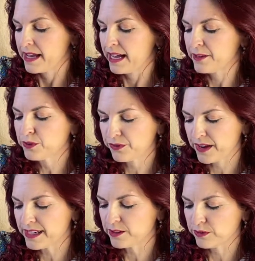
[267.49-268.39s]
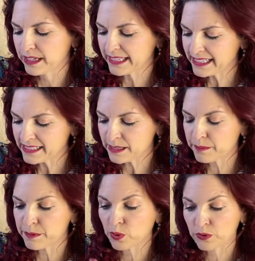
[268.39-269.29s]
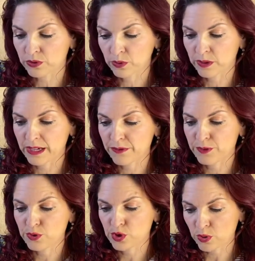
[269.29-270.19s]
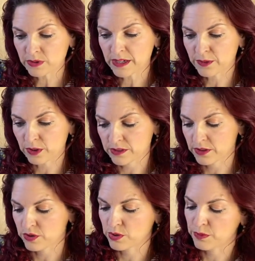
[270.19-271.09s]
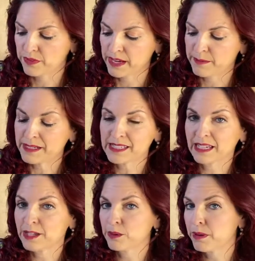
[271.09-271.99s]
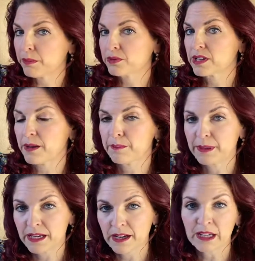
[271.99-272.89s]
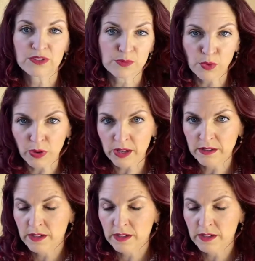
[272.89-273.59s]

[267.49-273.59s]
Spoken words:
And you'll find it really easy, but also if you don't have a constant stream of air, basically your bubbles are bigger and smaller